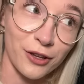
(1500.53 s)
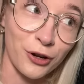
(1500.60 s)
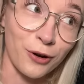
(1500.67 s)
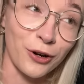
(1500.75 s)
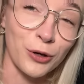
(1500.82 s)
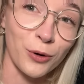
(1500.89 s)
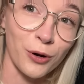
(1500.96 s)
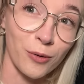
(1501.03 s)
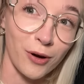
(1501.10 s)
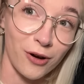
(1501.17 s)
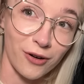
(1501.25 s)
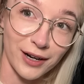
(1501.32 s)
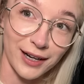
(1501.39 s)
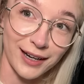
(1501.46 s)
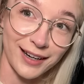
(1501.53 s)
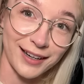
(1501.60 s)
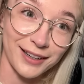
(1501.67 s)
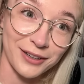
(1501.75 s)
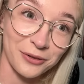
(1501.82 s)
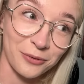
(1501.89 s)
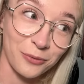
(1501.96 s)
her logo on it
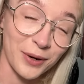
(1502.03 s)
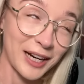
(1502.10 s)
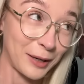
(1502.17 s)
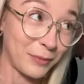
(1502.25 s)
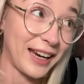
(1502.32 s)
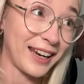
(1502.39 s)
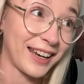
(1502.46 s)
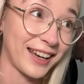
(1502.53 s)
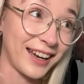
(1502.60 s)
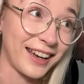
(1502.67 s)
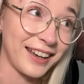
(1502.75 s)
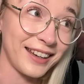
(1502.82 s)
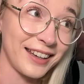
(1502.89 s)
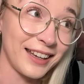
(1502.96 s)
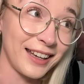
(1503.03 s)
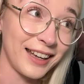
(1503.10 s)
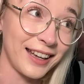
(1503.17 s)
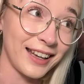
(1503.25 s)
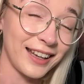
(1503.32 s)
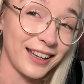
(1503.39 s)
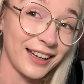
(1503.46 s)
when I make it
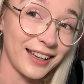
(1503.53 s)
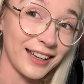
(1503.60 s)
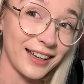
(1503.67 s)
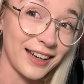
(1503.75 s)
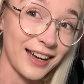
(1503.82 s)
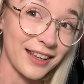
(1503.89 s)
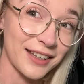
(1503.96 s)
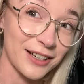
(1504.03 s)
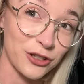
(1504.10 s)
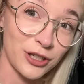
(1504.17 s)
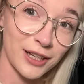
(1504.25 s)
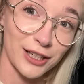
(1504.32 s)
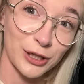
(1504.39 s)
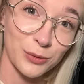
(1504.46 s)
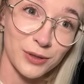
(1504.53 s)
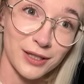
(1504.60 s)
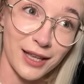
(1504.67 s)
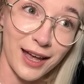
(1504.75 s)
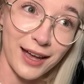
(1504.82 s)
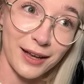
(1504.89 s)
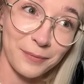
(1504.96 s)
and then she can use
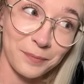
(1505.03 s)
that.